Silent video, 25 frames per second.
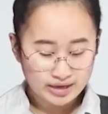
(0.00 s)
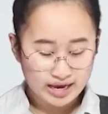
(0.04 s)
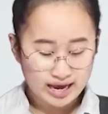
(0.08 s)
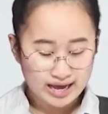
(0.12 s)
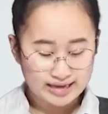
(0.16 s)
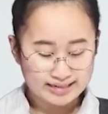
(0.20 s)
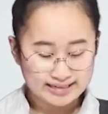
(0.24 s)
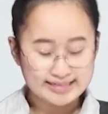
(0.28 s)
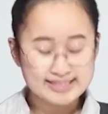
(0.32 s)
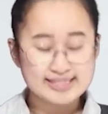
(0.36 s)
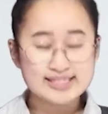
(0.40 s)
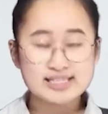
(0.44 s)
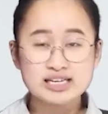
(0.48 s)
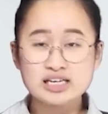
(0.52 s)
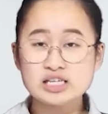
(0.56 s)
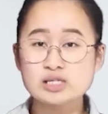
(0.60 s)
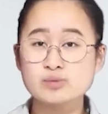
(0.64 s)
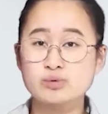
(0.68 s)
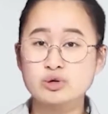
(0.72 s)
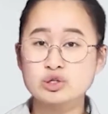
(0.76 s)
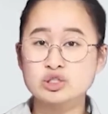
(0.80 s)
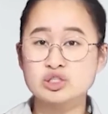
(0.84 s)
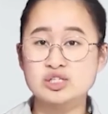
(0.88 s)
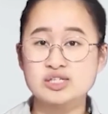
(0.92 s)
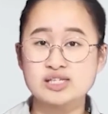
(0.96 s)
and he sees
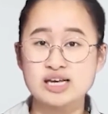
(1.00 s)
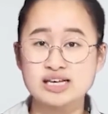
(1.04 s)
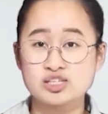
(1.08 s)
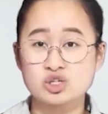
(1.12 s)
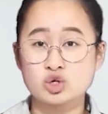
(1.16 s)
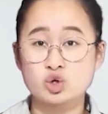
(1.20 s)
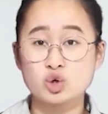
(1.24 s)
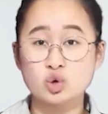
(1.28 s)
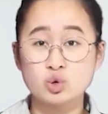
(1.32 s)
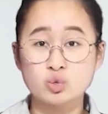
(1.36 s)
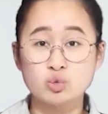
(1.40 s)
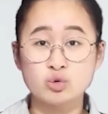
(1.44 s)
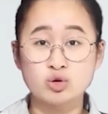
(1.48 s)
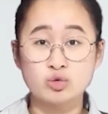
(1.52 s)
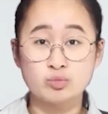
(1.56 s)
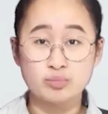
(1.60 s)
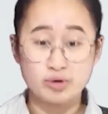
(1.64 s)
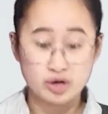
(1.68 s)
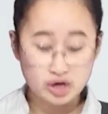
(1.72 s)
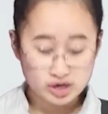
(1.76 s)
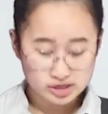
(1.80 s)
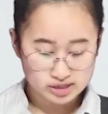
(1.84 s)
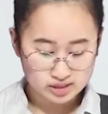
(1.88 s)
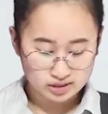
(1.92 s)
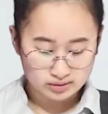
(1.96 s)
Brutus as a good-willed
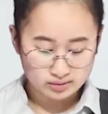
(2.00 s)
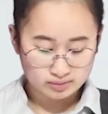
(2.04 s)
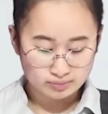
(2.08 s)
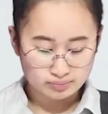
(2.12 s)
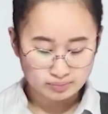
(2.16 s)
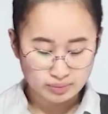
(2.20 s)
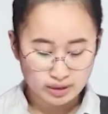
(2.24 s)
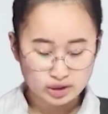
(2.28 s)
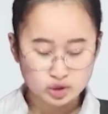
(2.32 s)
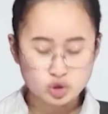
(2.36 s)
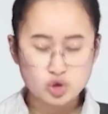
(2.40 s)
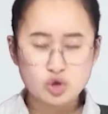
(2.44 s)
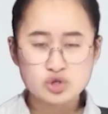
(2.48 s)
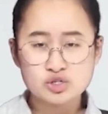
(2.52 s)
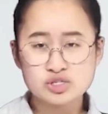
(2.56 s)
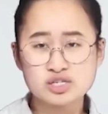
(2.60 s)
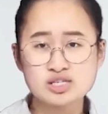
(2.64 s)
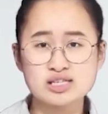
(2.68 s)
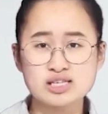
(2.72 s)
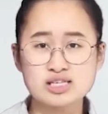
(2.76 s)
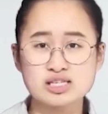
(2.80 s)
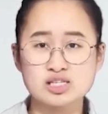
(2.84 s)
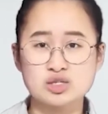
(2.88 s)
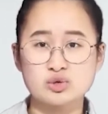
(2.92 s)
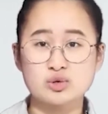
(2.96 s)
person, but uses
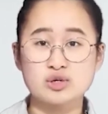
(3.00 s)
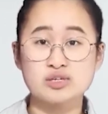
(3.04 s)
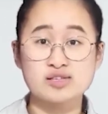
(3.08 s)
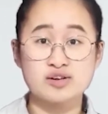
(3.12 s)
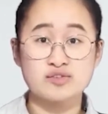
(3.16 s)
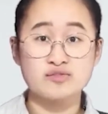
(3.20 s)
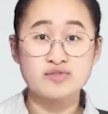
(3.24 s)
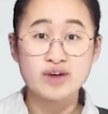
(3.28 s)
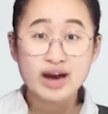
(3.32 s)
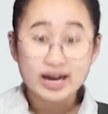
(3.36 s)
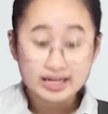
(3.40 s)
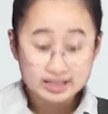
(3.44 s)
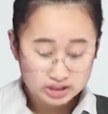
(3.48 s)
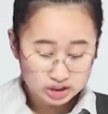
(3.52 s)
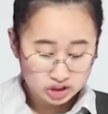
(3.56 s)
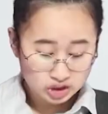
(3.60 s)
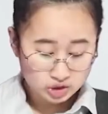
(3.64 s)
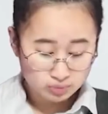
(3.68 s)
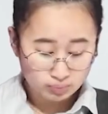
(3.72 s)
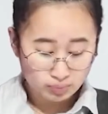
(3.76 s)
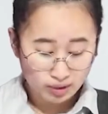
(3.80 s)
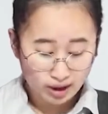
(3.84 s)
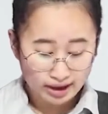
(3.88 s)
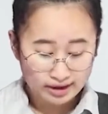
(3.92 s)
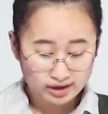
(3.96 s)
this to his
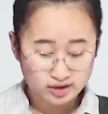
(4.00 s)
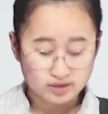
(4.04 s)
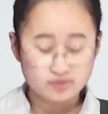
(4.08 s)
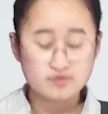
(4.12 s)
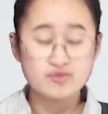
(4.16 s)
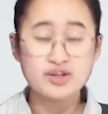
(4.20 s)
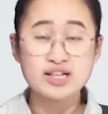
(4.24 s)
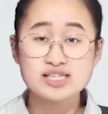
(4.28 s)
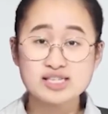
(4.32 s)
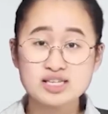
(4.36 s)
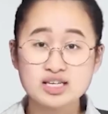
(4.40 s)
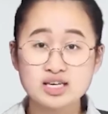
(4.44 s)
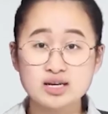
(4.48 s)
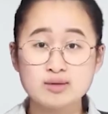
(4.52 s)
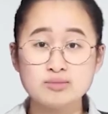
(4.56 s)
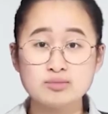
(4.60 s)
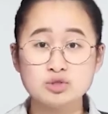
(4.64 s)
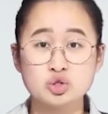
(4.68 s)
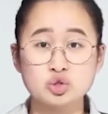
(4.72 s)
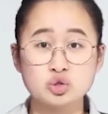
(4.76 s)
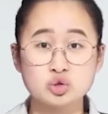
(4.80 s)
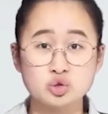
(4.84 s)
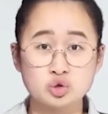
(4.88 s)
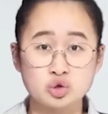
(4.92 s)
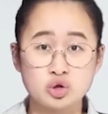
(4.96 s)
advantage by convincing him
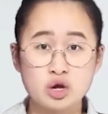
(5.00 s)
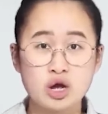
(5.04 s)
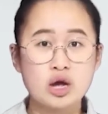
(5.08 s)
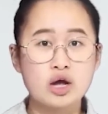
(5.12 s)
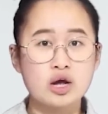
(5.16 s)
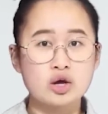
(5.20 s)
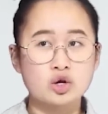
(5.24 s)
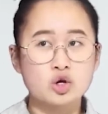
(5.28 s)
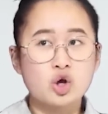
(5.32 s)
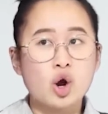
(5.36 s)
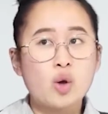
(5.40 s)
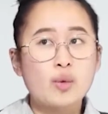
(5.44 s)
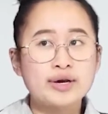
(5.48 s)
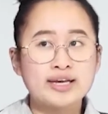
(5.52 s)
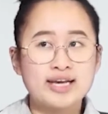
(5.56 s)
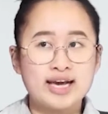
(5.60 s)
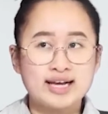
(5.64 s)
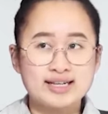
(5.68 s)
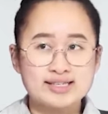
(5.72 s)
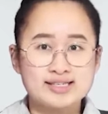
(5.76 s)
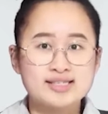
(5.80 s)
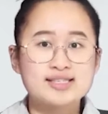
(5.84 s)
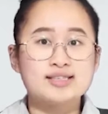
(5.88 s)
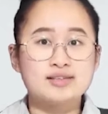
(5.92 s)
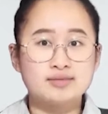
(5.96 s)
to go
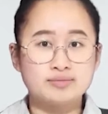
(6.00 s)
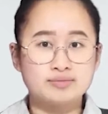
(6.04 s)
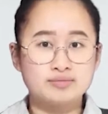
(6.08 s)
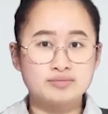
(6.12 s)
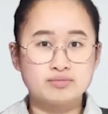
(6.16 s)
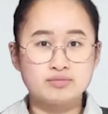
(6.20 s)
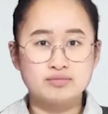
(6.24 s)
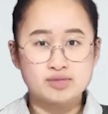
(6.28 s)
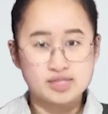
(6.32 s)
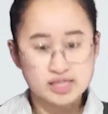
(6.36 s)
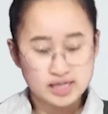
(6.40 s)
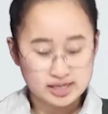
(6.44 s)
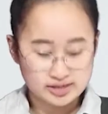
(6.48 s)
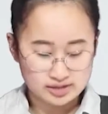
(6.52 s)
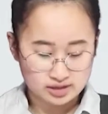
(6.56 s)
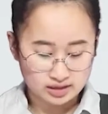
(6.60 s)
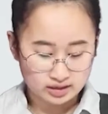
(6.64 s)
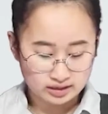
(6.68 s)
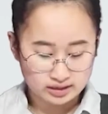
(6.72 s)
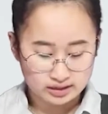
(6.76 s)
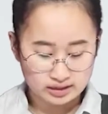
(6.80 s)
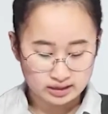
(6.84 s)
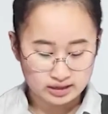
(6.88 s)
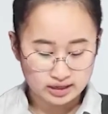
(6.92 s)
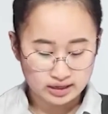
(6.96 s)
against Caesar
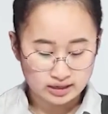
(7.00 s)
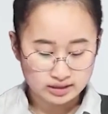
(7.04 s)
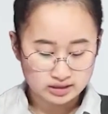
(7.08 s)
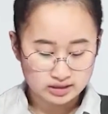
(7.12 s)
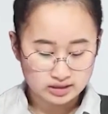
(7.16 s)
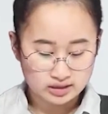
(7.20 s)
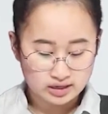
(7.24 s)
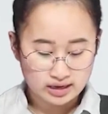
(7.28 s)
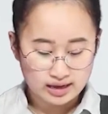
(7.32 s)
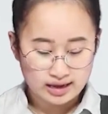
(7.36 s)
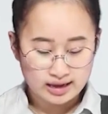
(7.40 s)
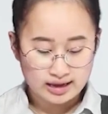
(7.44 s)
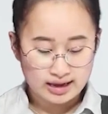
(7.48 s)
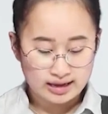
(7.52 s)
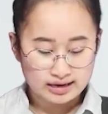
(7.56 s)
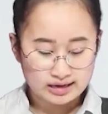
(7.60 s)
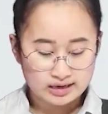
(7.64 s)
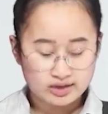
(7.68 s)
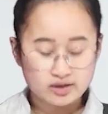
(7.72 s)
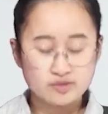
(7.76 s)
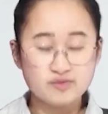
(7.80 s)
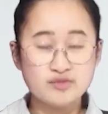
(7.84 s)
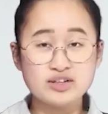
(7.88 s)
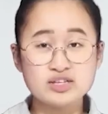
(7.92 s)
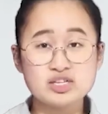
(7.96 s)
in the end. And he
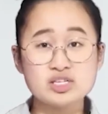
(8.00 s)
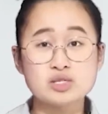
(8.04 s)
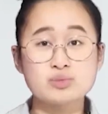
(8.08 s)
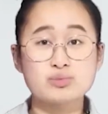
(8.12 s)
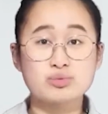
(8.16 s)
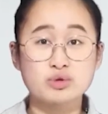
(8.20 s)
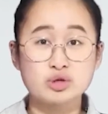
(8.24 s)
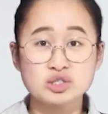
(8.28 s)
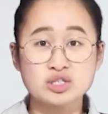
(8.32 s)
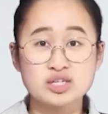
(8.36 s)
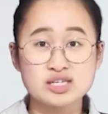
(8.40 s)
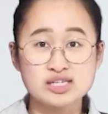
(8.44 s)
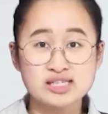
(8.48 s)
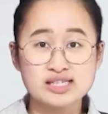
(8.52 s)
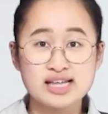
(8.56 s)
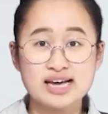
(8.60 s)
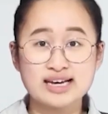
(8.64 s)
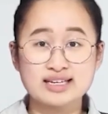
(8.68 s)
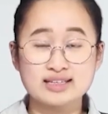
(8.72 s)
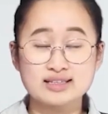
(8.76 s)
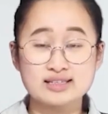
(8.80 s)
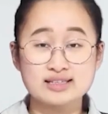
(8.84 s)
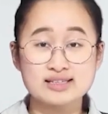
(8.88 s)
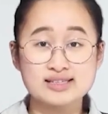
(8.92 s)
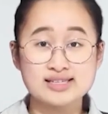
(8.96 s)
convinces Brutus that
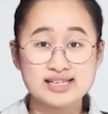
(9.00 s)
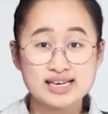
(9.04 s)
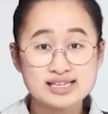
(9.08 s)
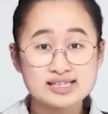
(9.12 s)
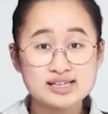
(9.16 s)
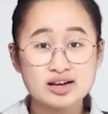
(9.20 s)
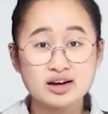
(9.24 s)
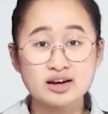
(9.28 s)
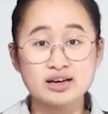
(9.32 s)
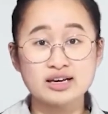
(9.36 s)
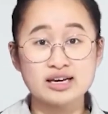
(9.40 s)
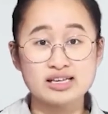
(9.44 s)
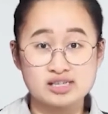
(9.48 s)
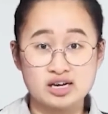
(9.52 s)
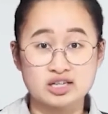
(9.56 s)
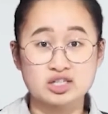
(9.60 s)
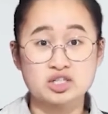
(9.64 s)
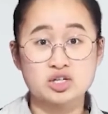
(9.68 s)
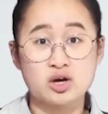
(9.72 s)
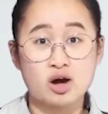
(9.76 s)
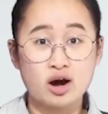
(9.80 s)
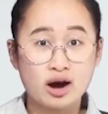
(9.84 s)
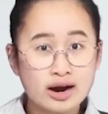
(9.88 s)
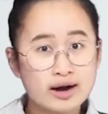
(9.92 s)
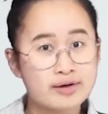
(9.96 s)
Caesar is a
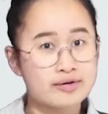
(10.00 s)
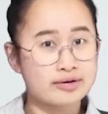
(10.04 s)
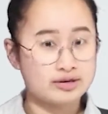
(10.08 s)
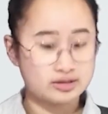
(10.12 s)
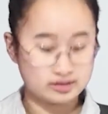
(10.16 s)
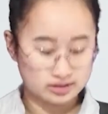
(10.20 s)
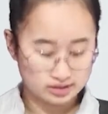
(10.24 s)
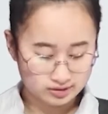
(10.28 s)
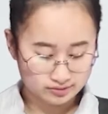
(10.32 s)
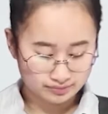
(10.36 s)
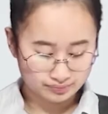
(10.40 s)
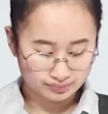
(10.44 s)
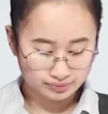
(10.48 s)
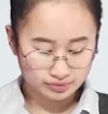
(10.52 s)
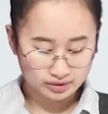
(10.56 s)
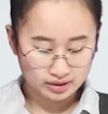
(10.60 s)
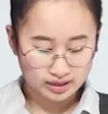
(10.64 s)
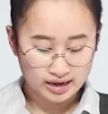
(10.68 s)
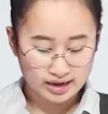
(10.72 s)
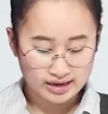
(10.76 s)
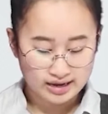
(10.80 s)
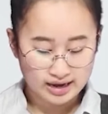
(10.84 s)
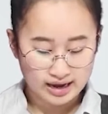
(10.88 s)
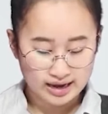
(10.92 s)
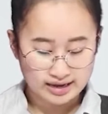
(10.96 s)
tyrant,
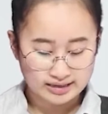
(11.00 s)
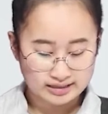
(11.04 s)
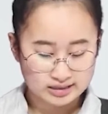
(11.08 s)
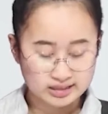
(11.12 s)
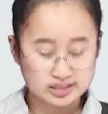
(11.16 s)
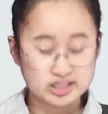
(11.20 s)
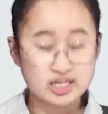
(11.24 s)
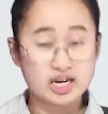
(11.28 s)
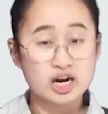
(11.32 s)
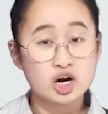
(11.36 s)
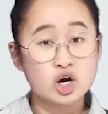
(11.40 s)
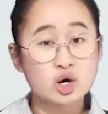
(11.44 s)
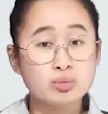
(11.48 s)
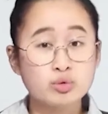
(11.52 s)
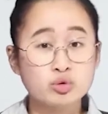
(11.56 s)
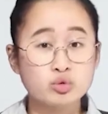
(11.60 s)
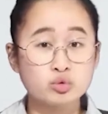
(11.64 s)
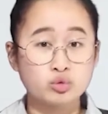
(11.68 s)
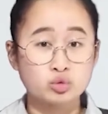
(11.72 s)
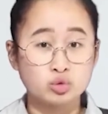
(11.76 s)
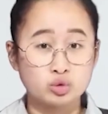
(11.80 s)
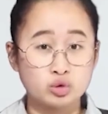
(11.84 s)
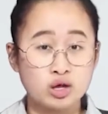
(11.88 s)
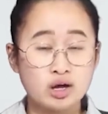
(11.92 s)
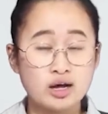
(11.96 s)
okay, and a terrible
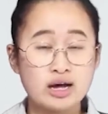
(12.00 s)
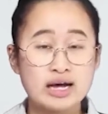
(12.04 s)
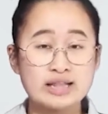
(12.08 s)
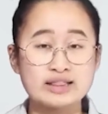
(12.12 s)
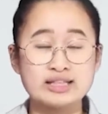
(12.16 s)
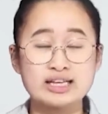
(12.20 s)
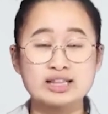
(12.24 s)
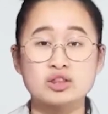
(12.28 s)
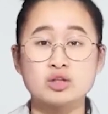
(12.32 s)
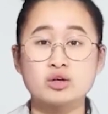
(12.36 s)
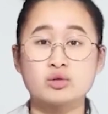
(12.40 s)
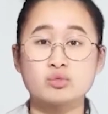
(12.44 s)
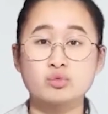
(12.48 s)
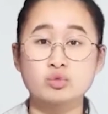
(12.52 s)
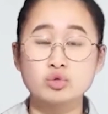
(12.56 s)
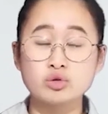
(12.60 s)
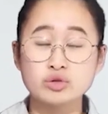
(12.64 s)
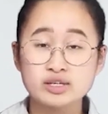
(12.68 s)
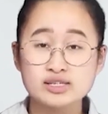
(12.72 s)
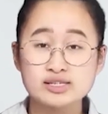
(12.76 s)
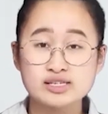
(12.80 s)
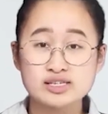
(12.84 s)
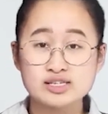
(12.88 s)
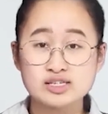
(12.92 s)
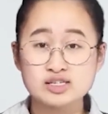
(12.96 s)
ruler, and that the
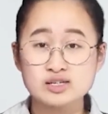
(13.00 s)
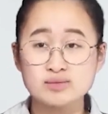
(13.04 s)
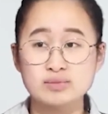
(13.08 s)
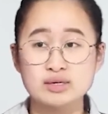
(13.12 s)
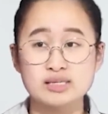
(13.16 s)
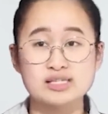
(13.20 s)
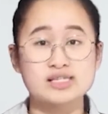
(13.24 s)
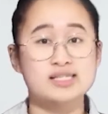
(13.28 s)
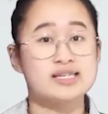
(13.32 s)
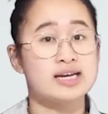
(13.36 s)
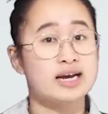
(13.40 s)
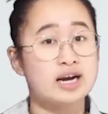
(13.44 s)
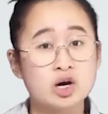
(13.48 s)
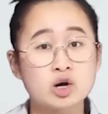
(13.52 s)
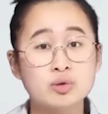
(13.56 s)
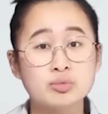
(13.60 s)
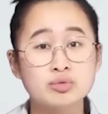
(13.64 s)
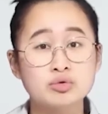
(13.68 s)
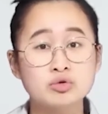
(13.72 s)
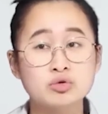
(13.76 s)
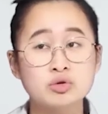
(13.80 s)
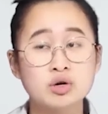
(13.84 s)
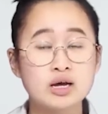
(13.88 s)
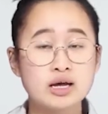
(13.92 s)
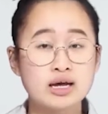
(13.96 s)
ruling system is
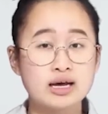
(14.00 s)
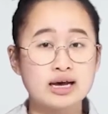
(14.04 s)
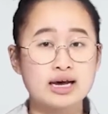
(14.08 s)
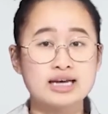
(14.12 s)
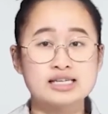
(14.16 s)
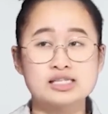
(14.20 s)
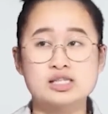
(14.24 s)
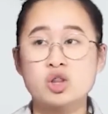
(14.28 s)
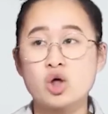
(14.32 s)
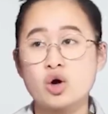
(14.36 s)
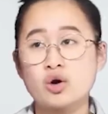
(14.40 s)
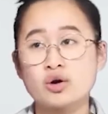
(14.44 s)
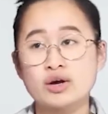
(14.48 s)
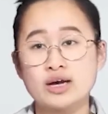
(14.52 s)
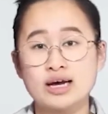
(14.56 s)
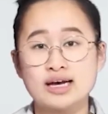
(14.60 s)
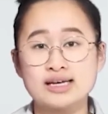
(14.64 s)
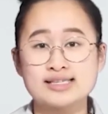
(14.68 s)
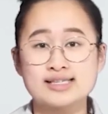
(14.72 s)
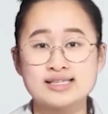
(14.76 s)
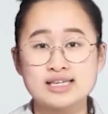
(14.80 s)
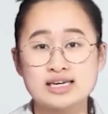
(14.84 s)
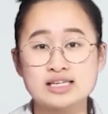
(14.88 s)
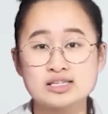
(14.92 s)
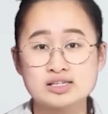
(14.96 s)
terrible as long
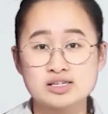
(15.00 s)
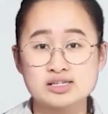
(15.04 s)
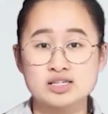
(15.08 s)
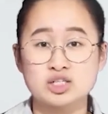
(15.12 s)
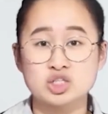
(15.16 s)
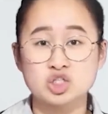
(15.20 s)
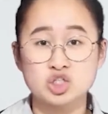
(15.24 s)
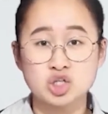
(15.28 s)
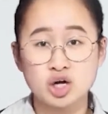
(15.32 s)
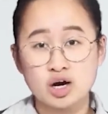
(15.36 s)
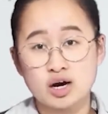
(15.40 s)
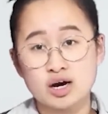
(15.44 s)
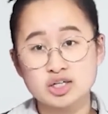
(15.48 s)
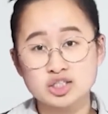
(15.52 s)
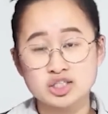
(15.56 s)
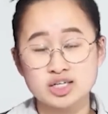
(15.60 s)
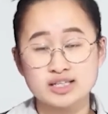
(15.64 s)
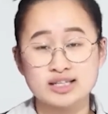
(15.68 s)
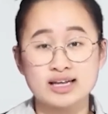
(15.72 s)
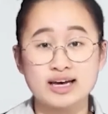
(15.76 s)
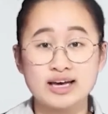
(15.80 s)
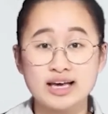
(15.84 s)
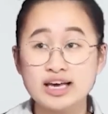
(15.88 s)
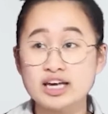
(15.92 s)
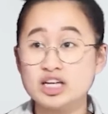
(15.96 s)
as Caesar's in charge, and
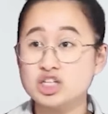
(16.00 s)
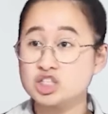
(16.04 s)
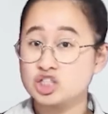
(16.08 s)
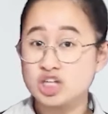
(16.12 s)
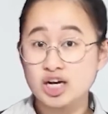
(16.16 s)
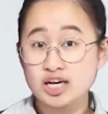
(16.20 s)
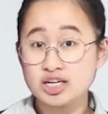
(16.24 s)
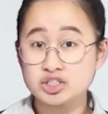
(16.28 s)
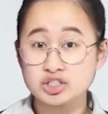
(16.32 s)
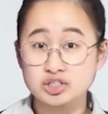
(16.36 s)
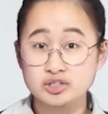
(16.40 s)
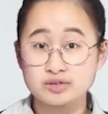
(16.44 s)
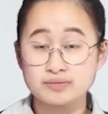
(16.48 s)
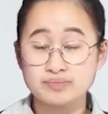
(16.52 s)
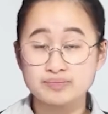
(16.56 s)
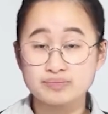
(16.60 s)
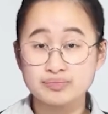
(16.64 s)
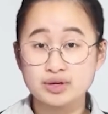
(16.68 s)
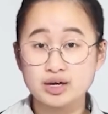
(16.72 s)
that he can change it.